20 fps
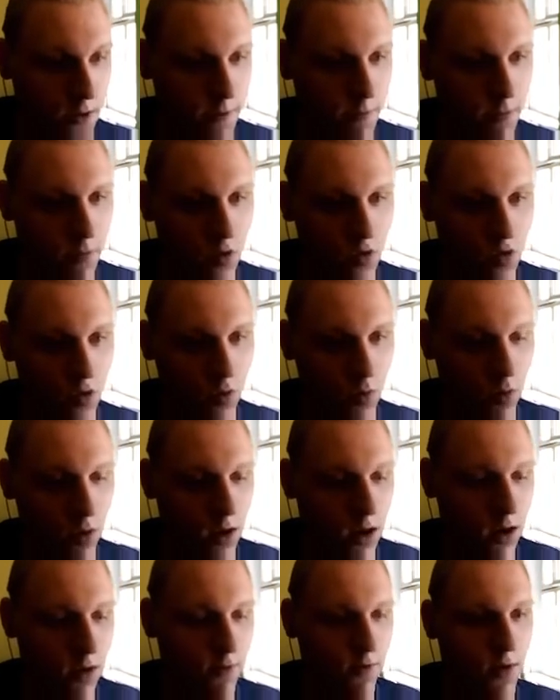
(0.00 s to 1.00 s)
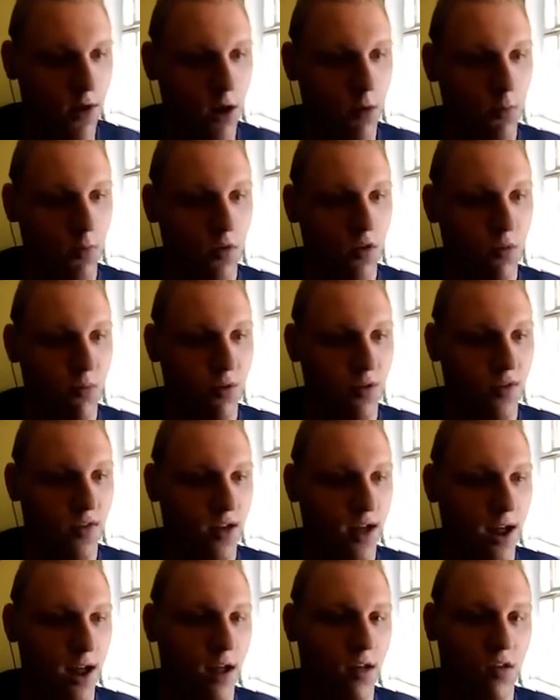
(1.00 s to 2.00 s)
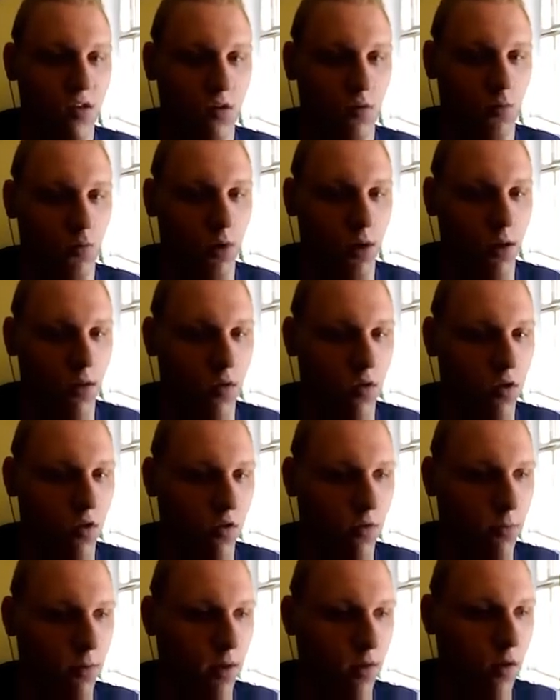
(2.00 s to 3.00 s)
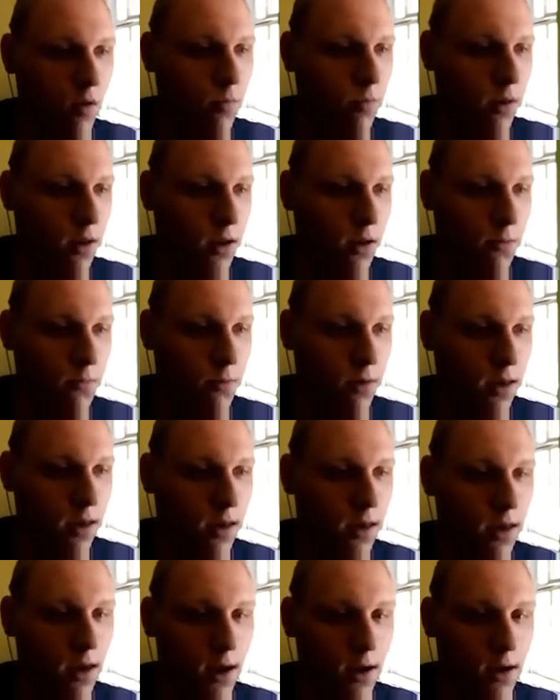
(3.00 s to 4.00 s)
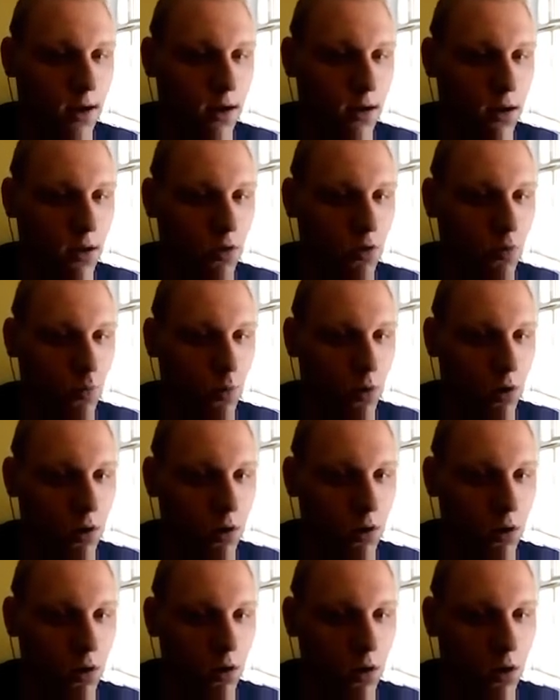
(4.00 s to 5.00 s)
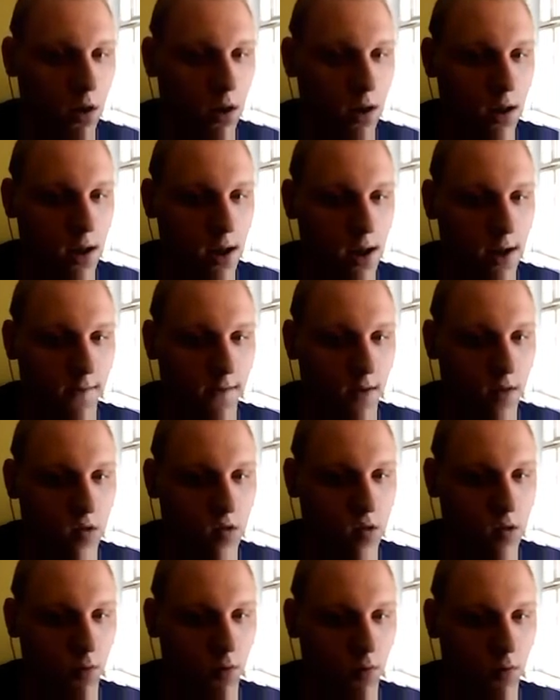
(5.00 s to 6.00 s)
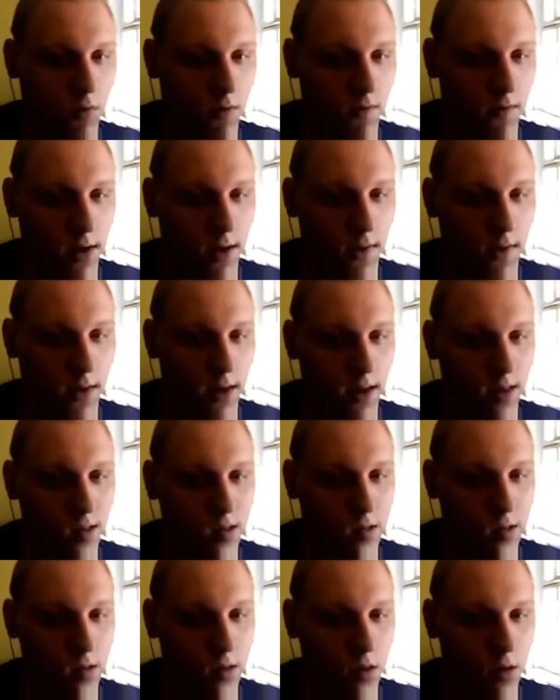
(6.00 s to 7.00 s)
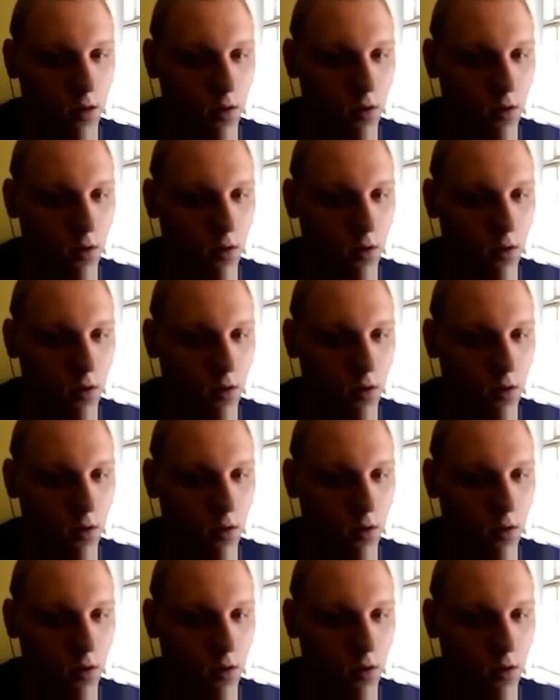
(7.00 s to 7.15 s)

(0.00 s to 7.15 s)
So you can define multiple tags at once just by typing in p and then h1, and that's how you define these,